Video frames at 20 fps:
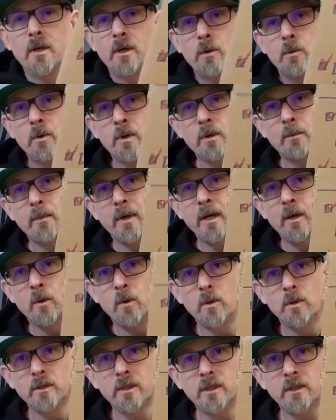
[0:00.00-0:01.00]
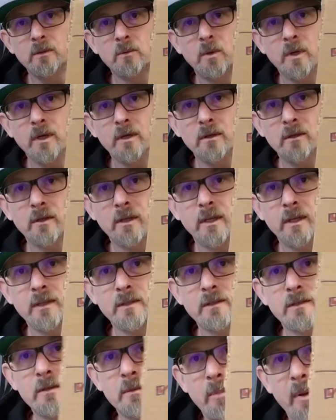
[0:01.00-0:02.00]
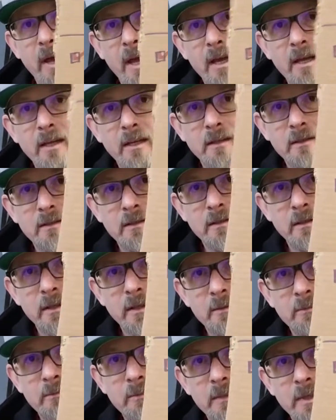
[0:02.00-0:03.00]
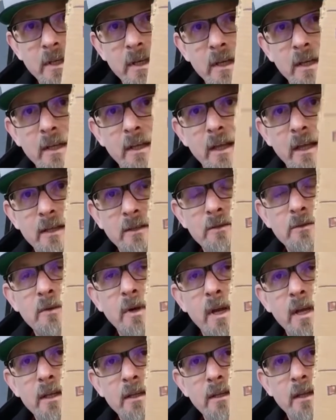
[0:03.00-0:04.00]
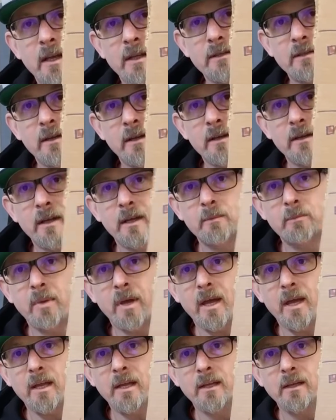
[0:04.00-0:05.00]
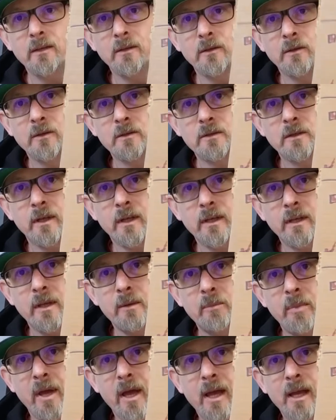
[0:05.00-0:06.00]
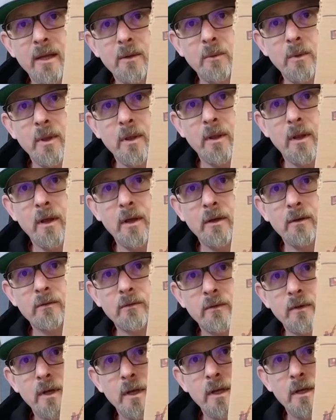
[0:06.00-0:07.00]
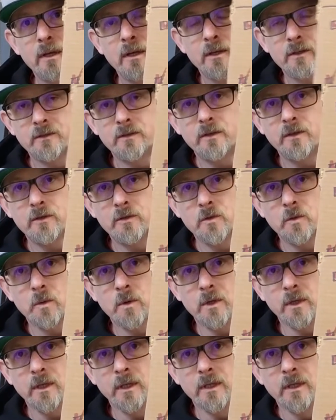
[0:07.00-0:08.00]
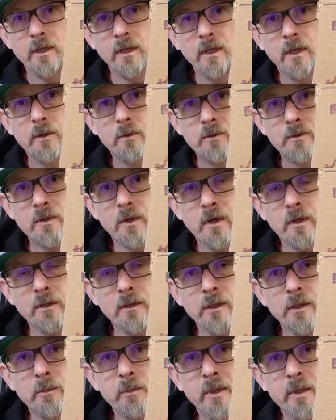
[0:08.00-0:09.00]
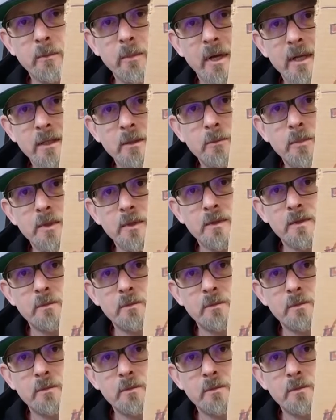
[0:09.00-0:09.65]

What am I holding? Well, it's the packing slip. That's right, that's how they pack it. It looks like they pack it with love. I'll see you shortly. We'll talk a little bit about the build